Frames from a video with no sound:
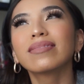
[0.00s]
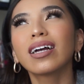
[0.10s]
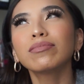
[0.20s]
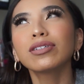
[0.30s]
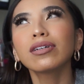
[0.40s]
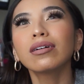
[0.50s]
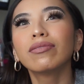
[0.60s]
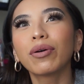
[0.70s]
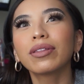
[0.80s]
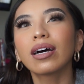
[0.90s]
I'm just gonna
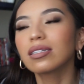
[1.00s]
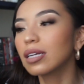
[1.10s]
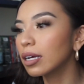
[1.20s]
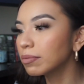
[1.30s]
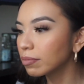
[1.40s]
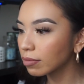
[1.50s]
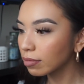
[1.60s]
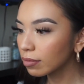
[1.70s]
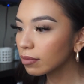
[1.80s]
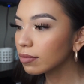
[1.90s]
avoid that today.
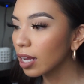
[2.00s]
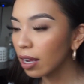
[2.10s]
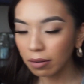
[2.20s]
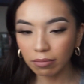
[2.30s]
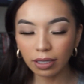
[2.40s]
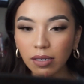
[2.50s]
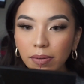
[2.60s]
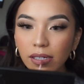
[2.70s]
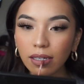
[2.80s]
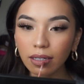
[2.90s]
But that's
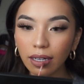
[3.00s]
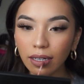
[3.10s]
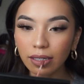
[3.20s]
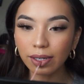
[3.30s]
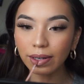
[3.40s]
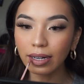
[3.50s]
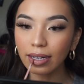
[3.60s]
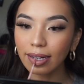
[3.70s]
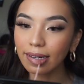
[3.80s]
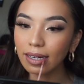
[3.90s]
basically it. So I'll
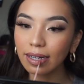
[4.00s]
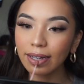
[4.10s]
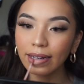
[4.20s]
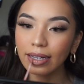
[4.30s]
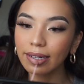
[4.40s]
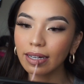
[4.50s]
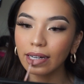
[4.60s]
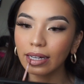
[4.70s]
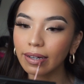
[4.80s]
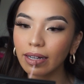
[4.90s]
add
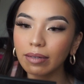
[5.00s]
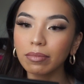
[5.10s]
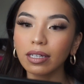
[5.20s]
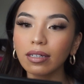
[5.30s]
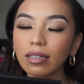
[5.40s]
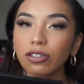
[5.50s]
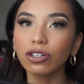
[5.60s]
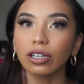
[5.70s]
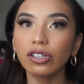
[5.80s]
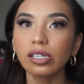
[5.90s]
mainly the
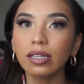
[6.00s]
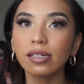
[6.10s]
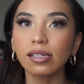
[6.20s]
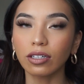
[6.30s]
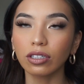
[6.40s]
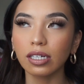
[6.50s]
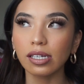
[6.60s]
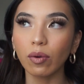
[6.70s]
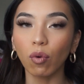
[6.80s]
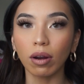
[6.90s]
shade just in the center because
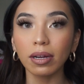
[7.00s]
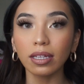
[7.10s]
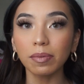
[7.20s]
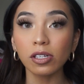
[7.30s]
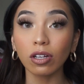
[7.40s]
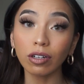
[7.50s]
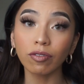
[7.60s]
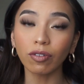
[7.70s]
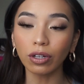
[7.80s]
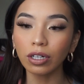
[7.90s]
I want my lips to look
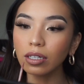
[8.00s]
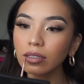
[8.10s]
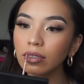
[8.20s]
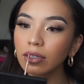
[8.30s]
fuller.